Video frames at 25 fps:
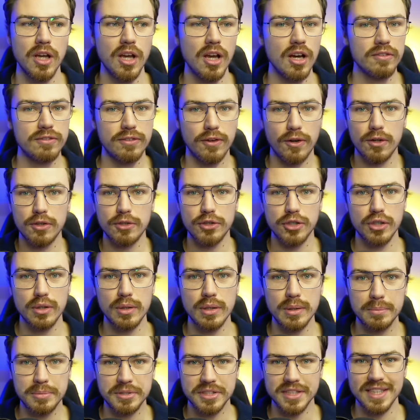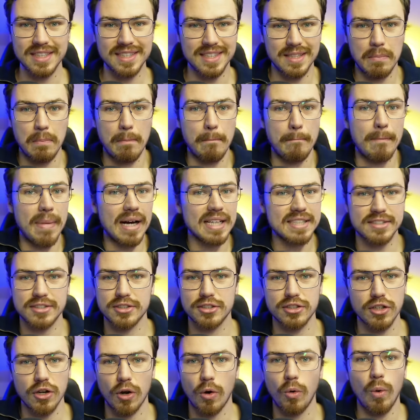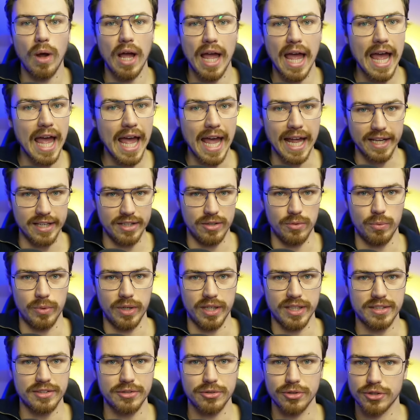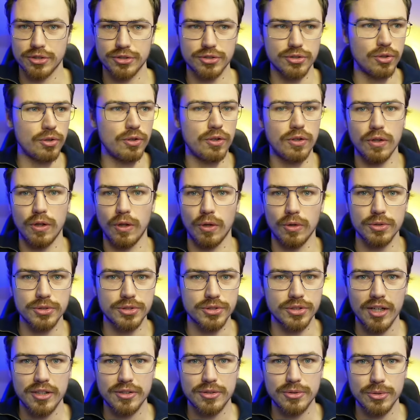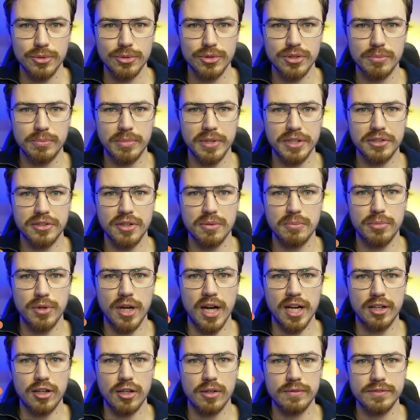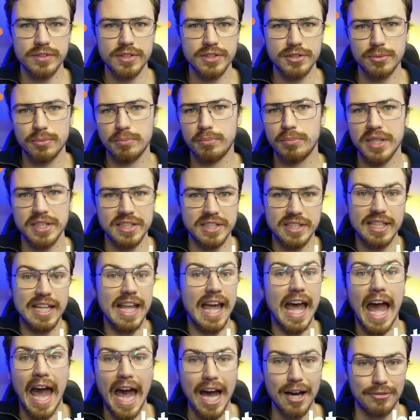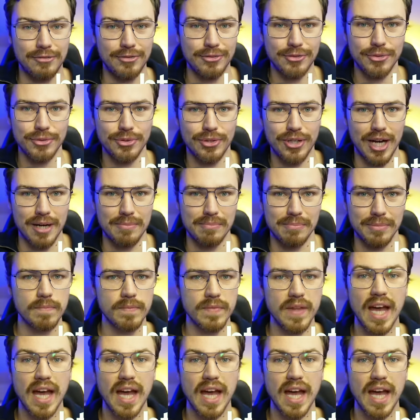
For all Europes, it's a must-go anyways. You are so close to the Bitcoin Prague conference, you basically have to come.